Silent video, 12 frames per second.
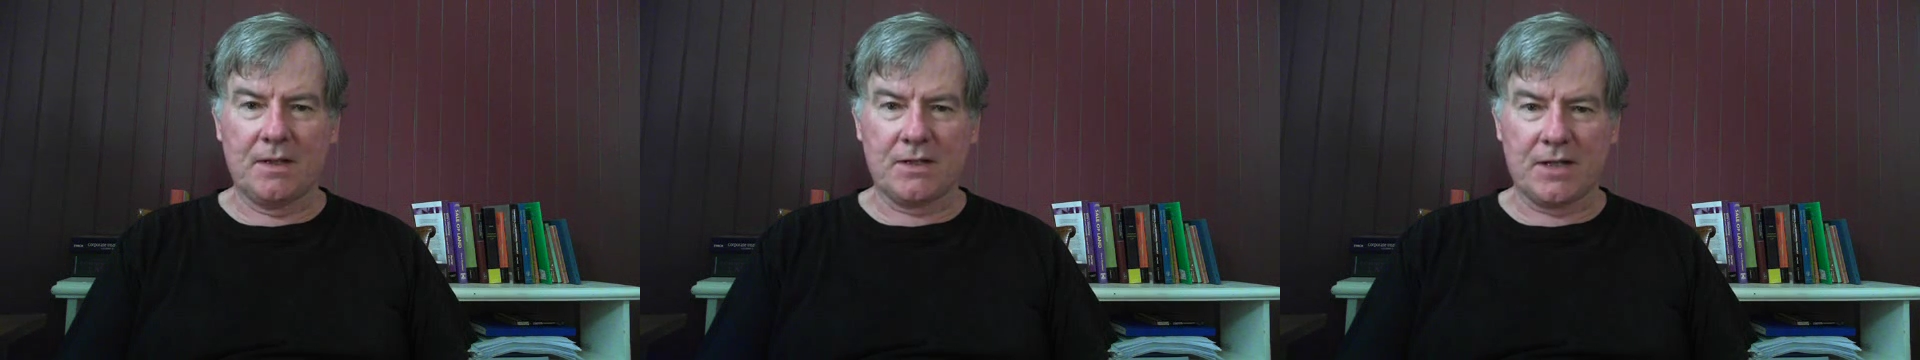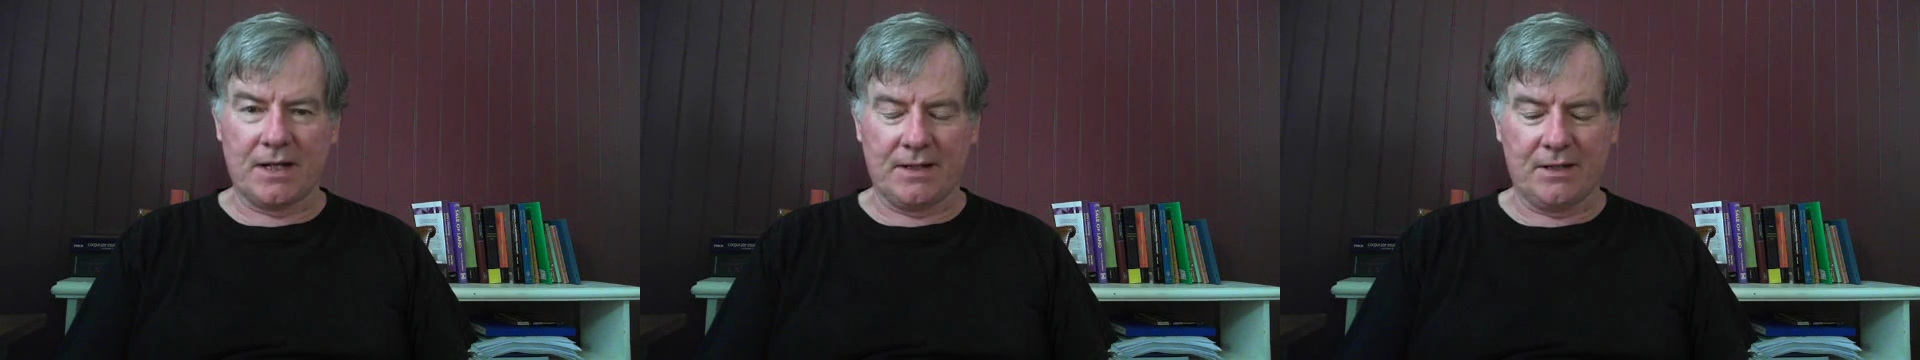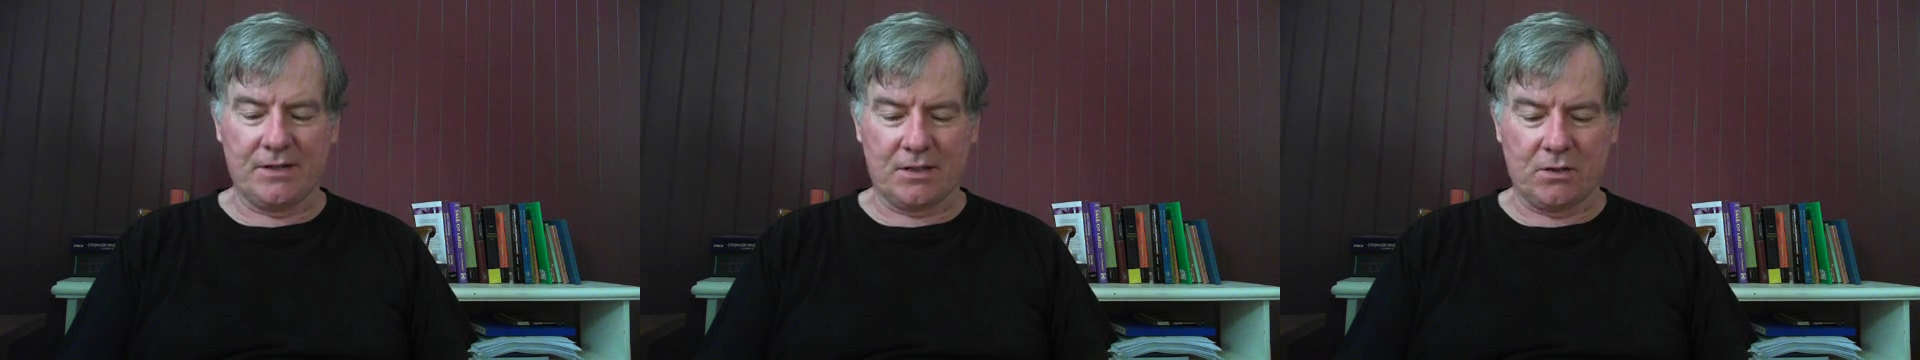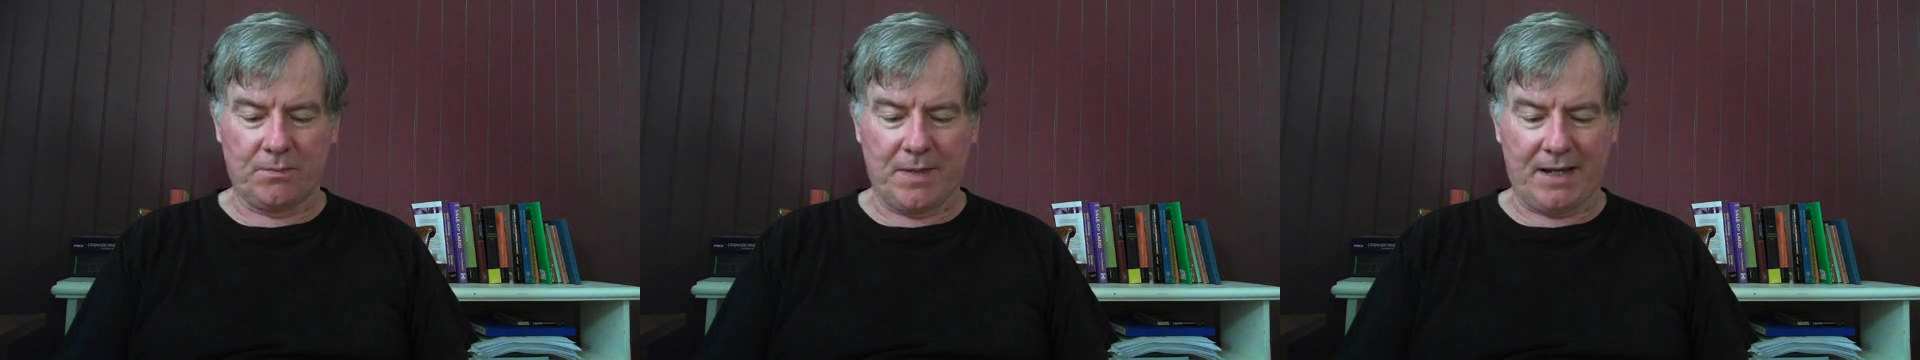So you don't
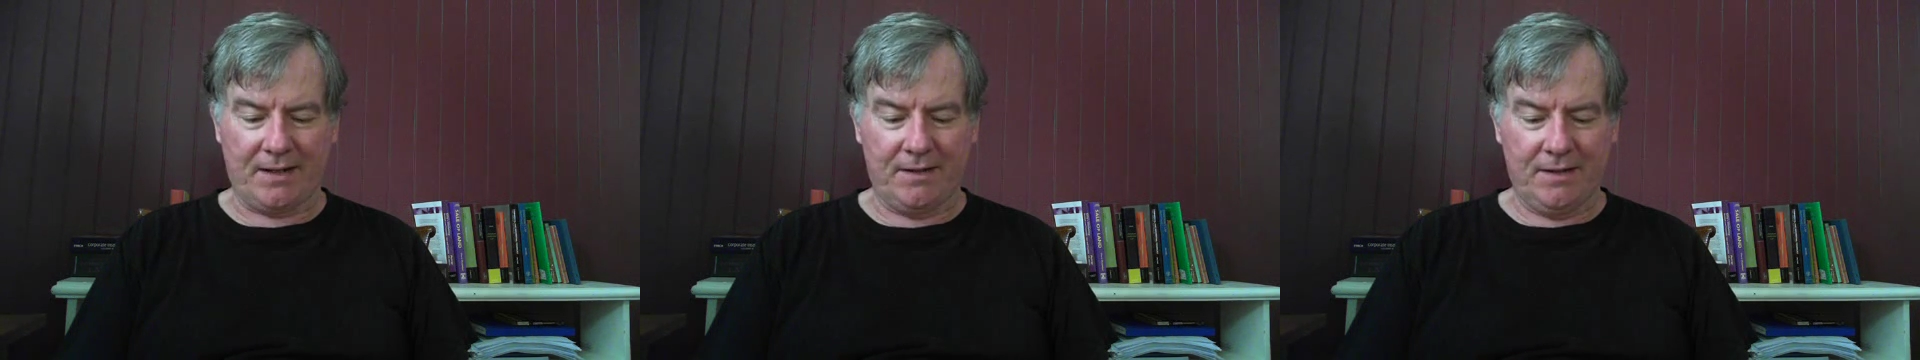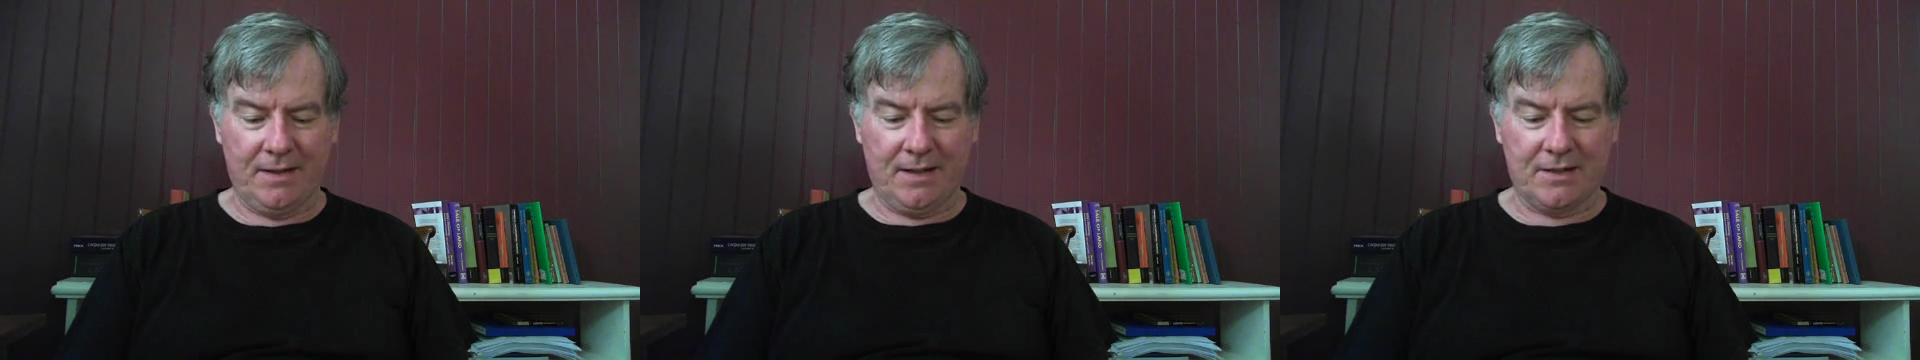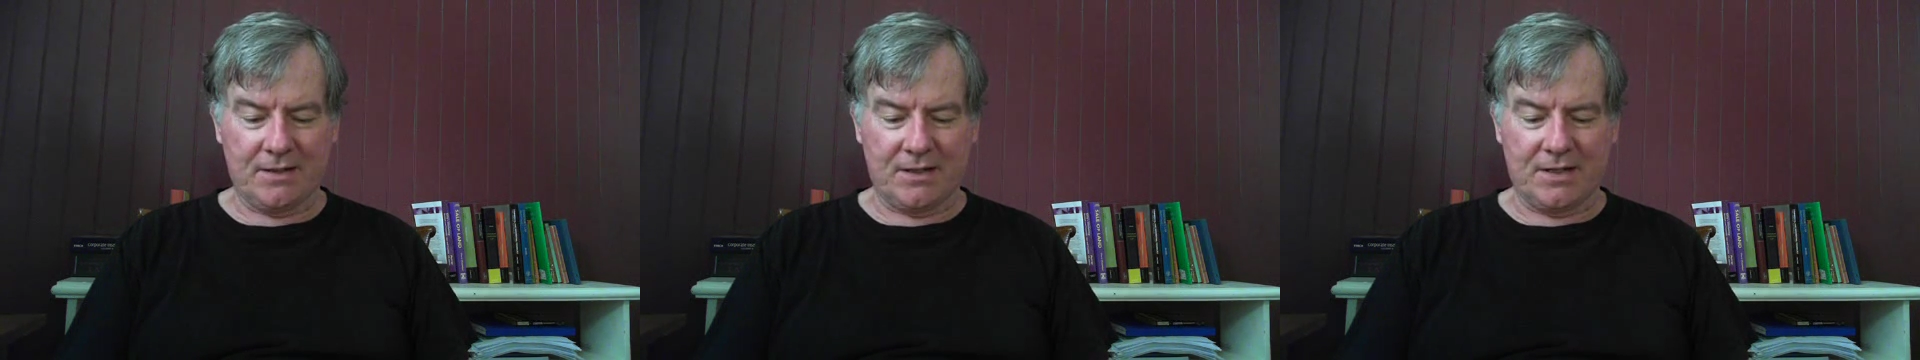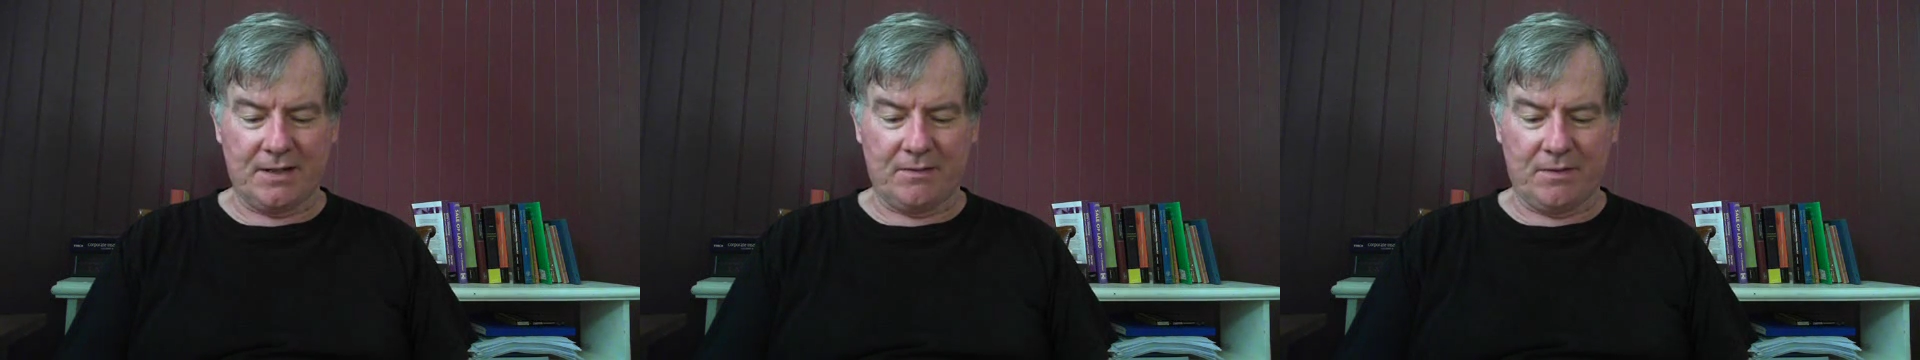just look back, as
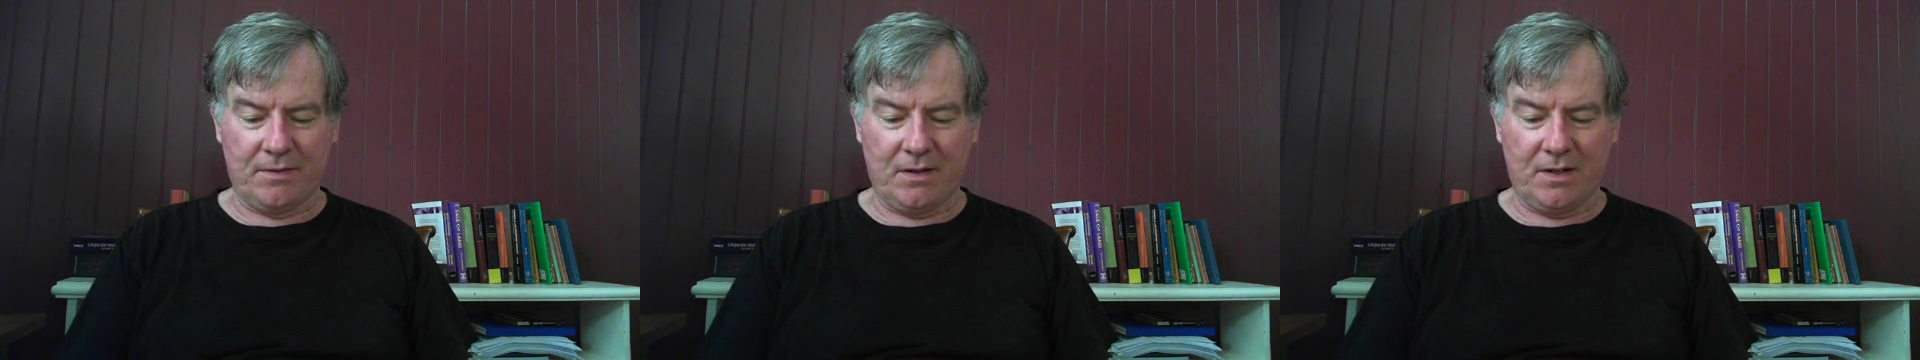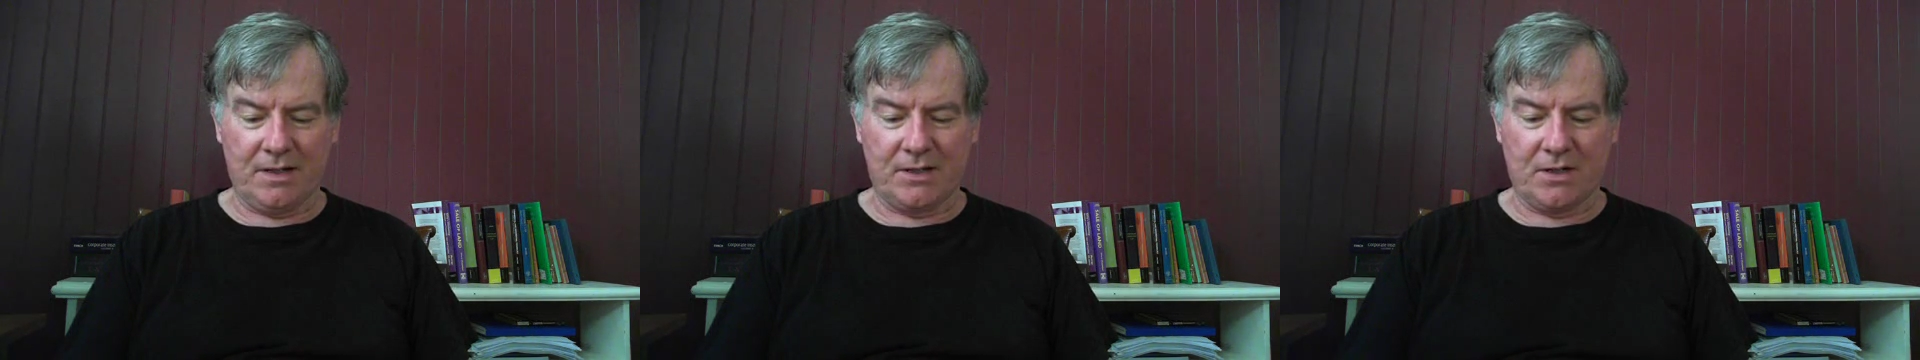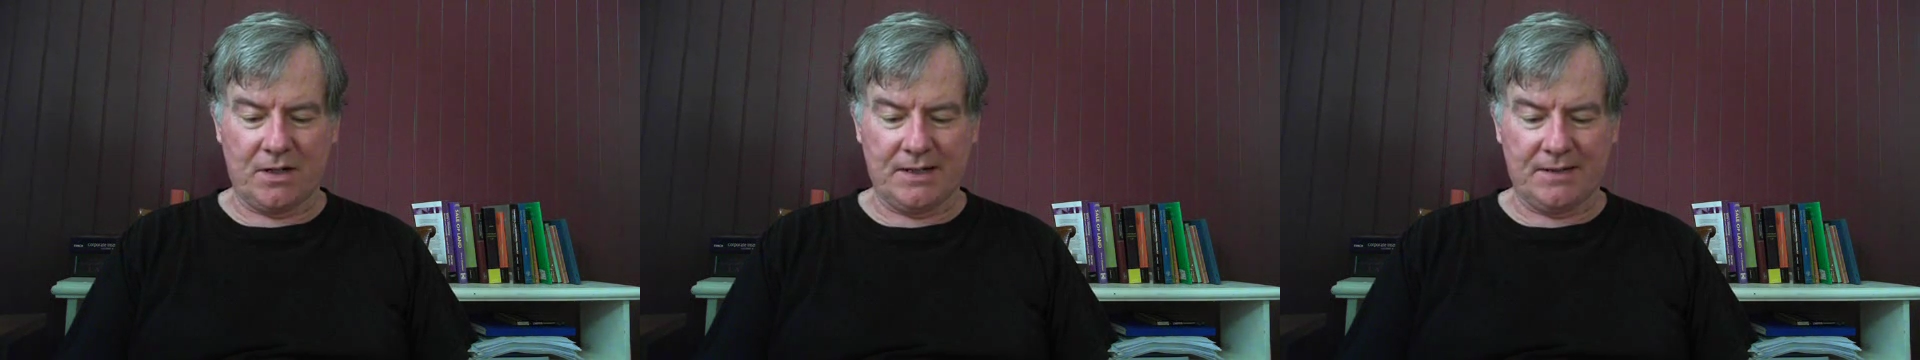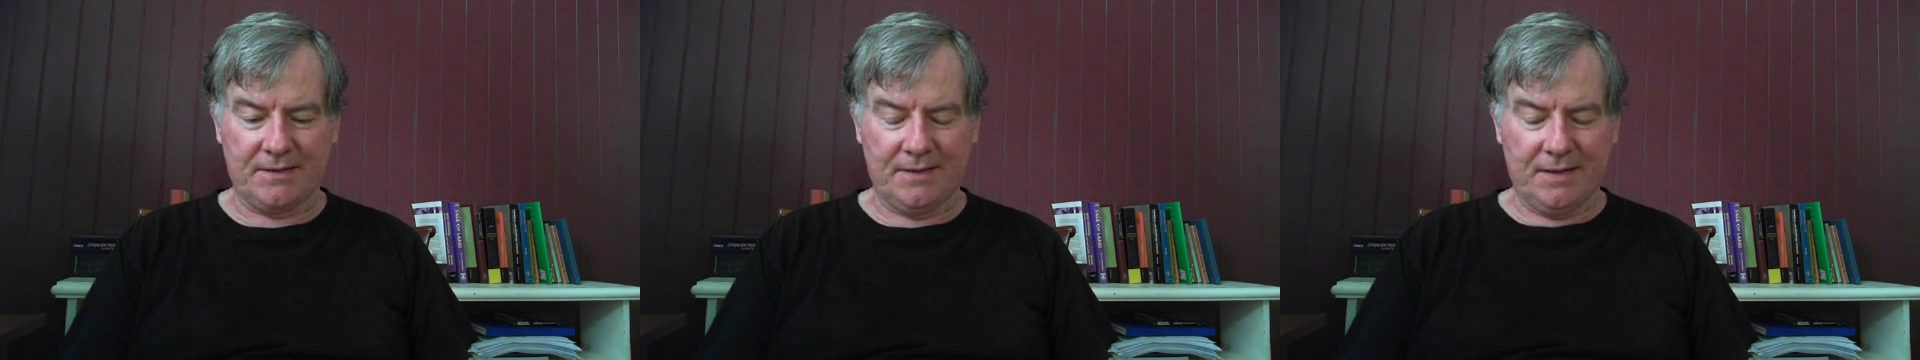I said, in
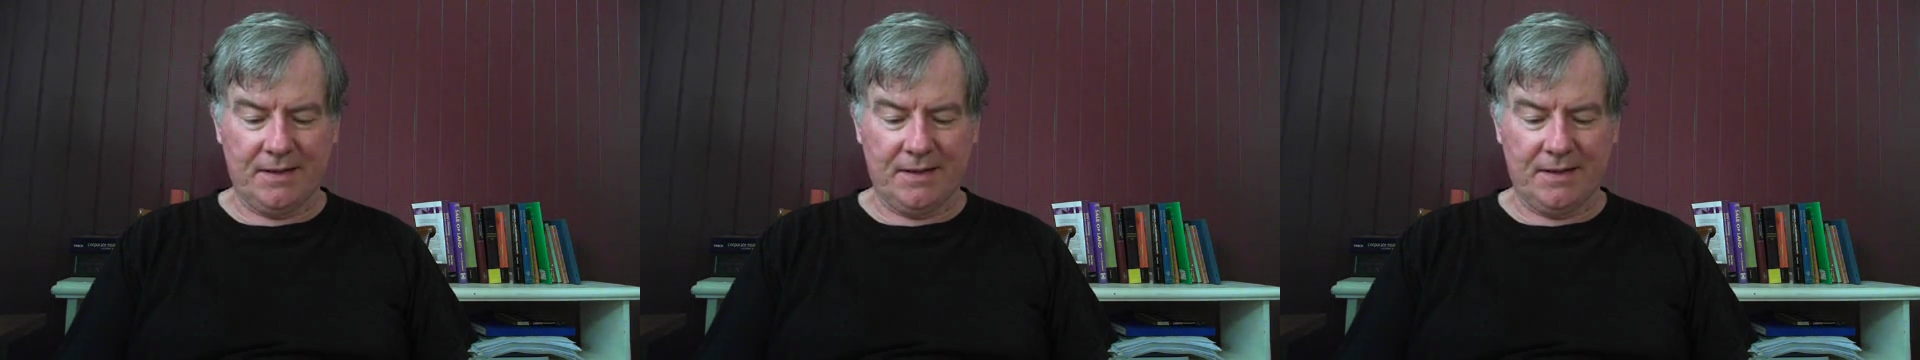hindsight,